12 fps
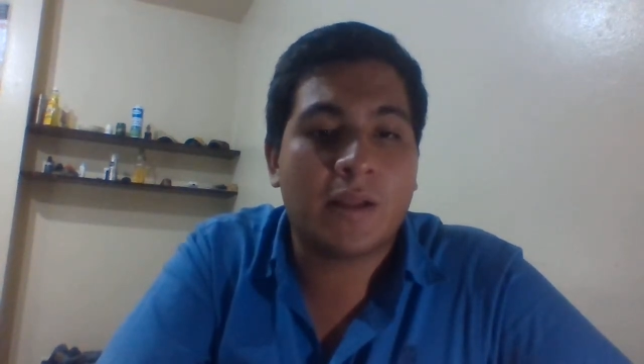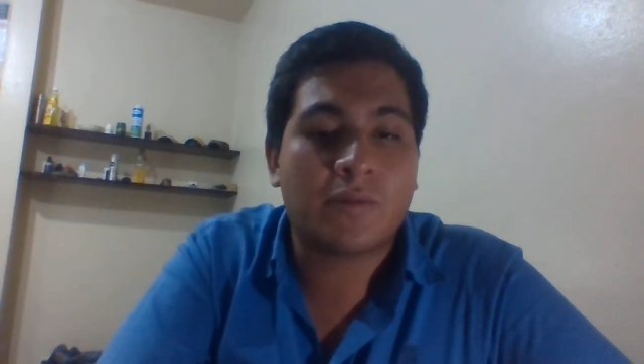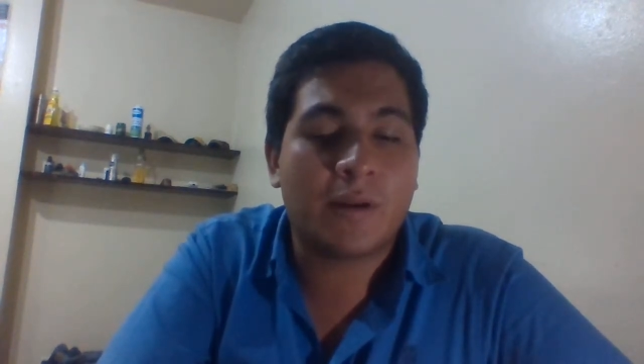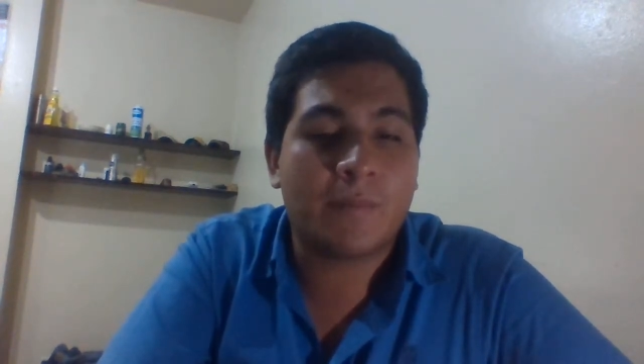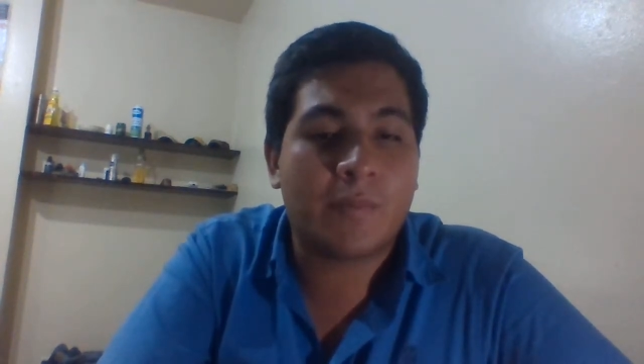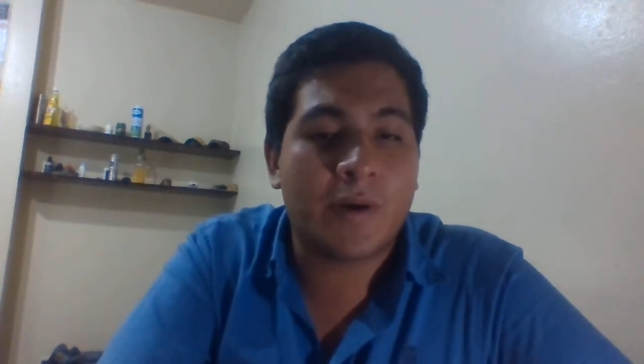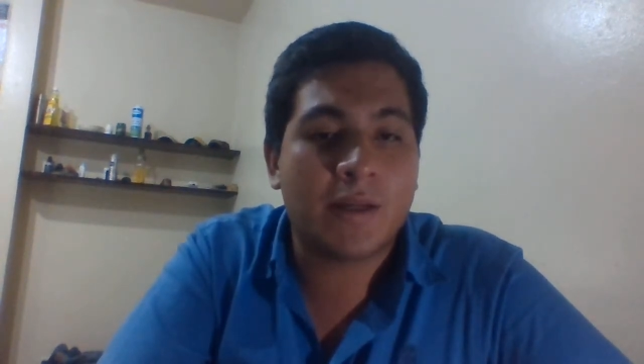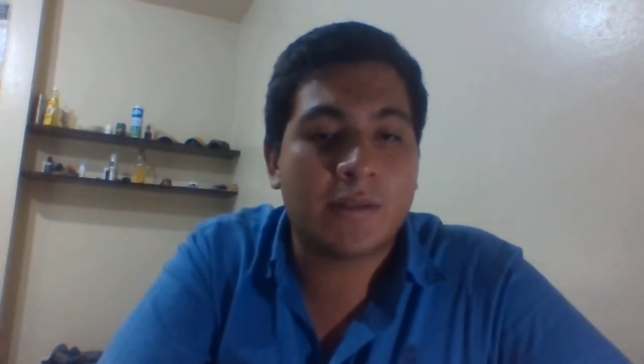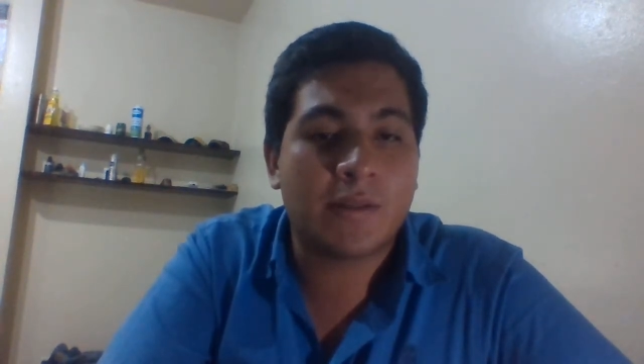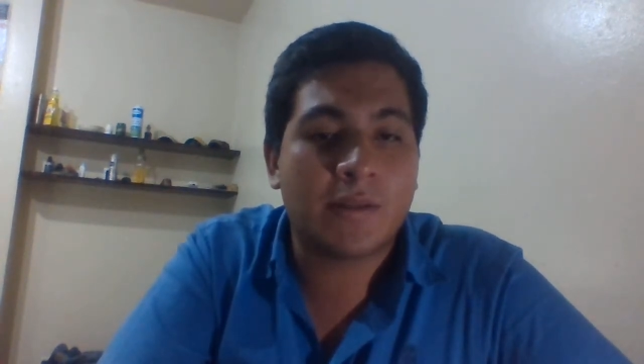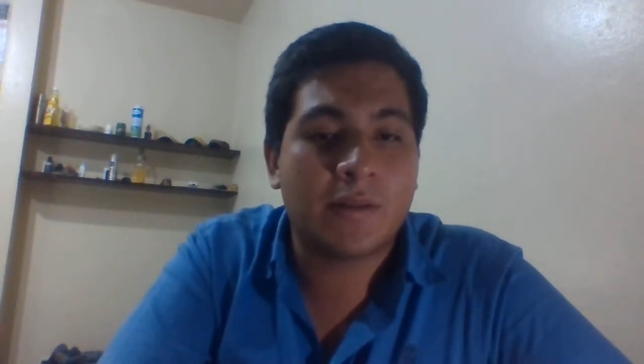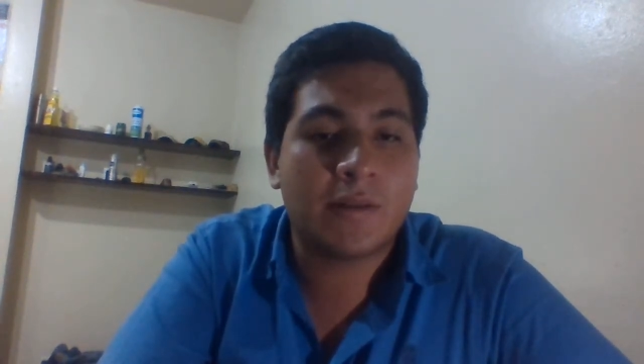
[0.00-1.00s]
natural
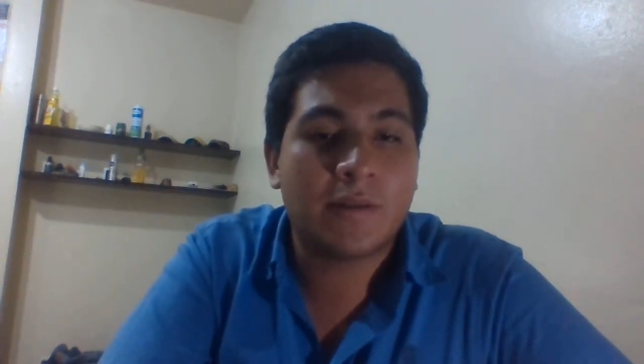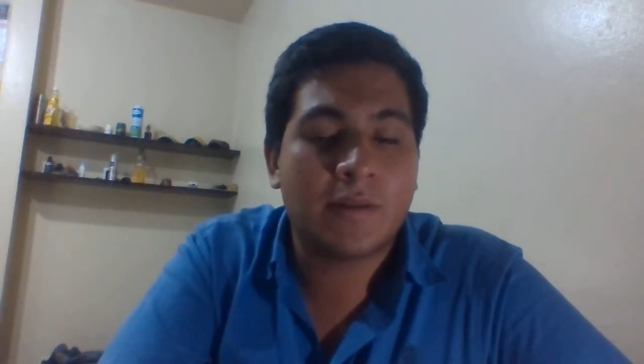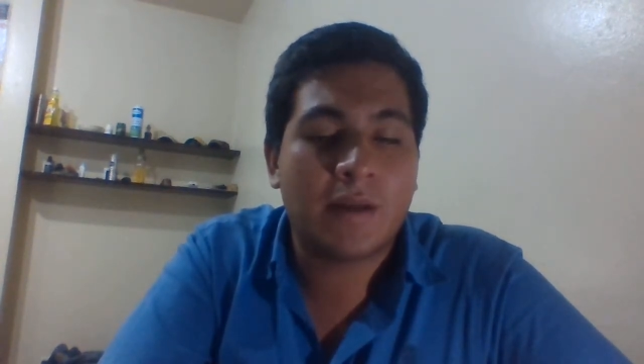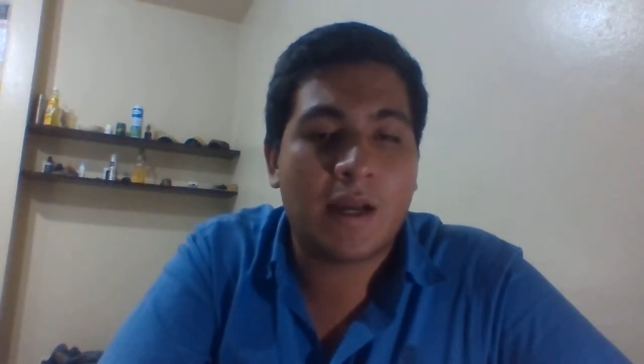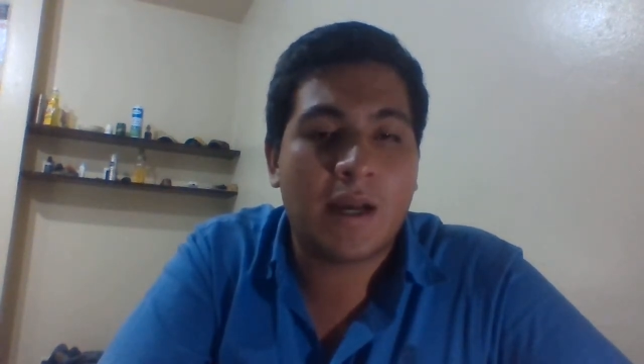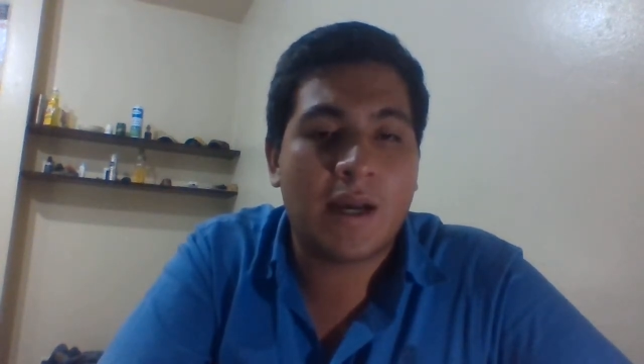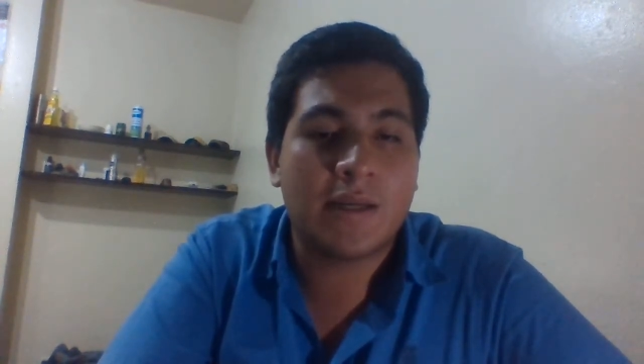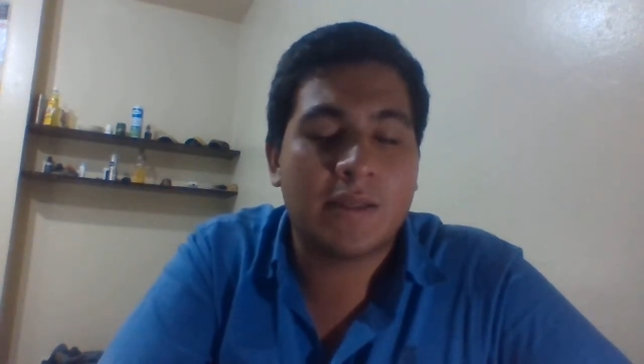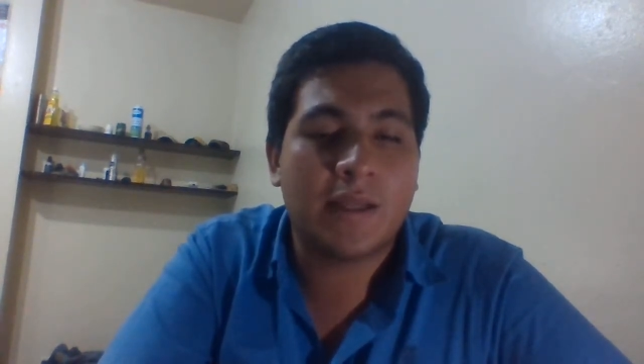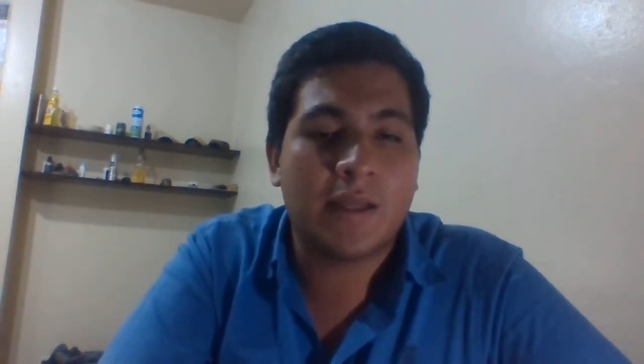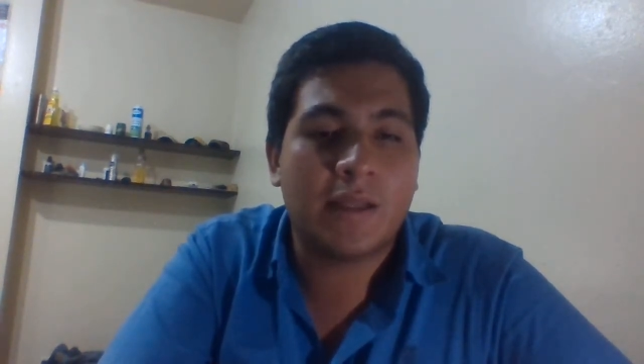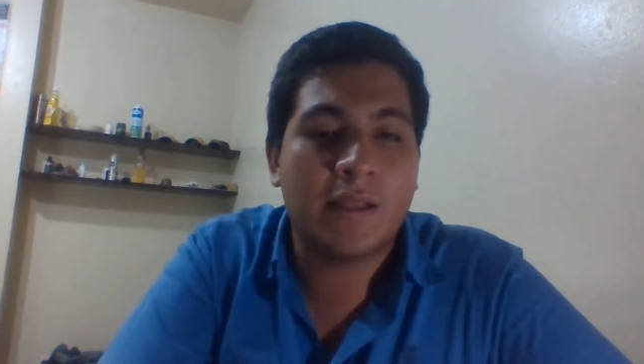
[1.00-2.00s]
predator
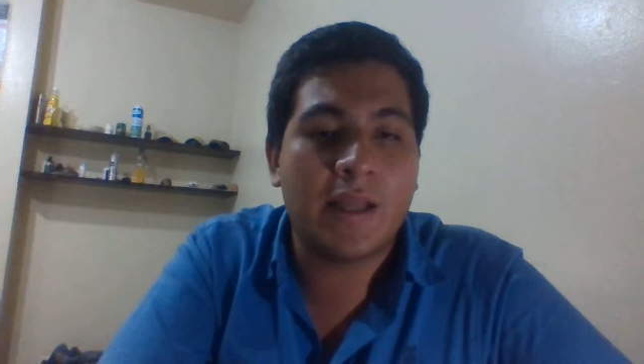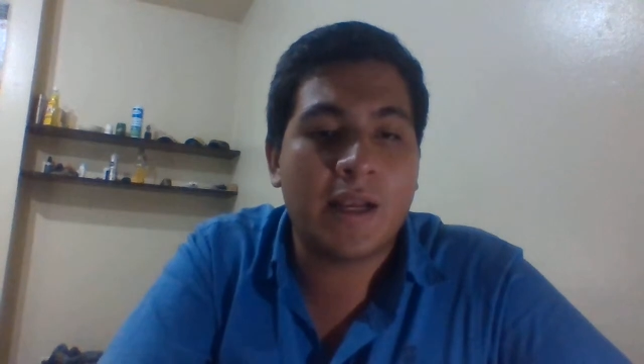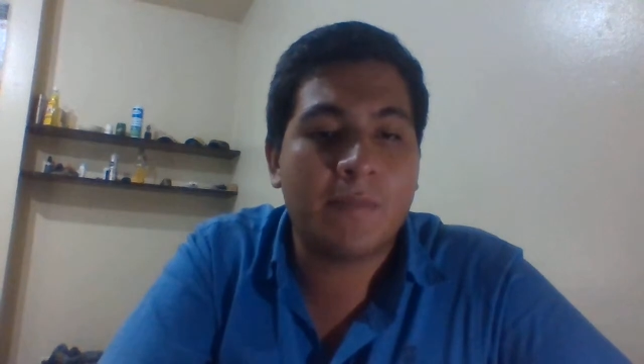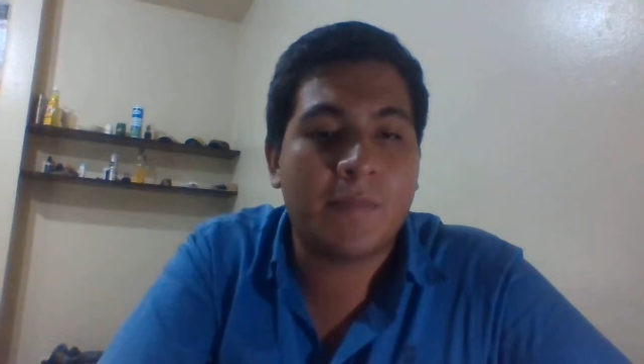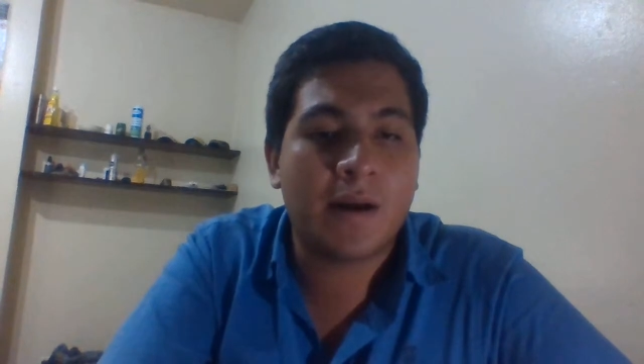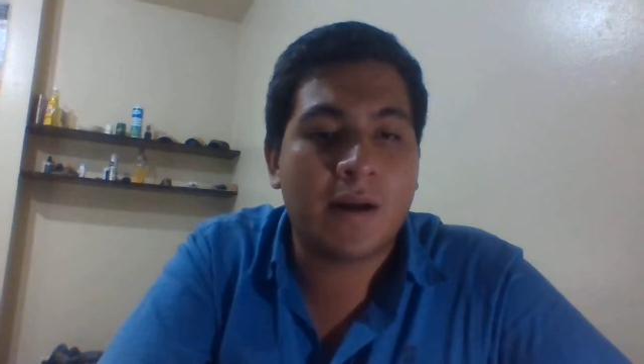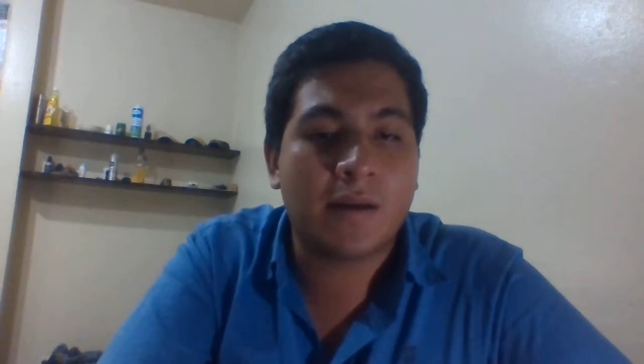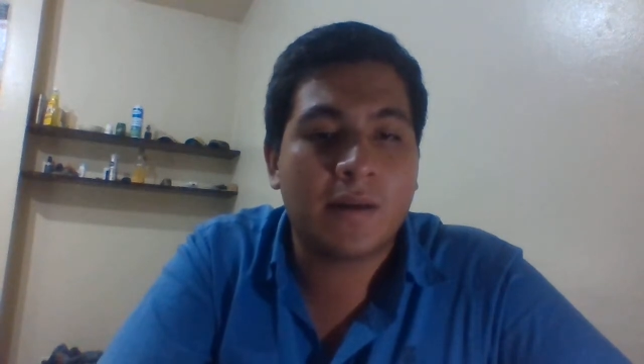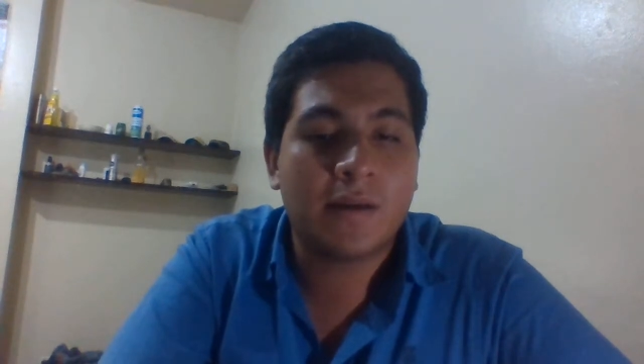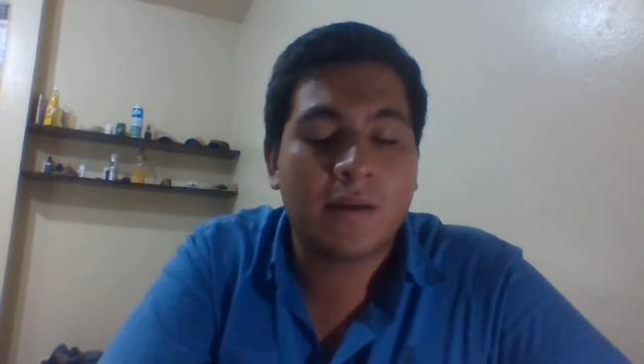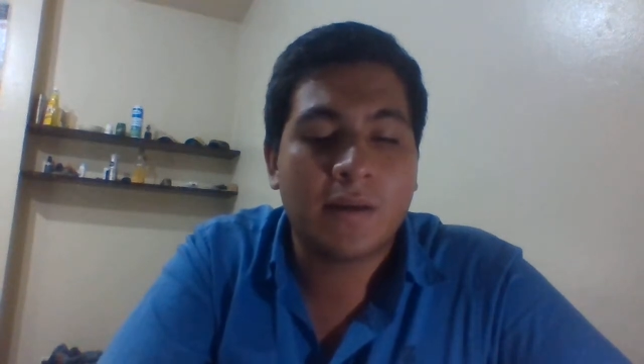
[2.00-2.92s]
as the ladybug,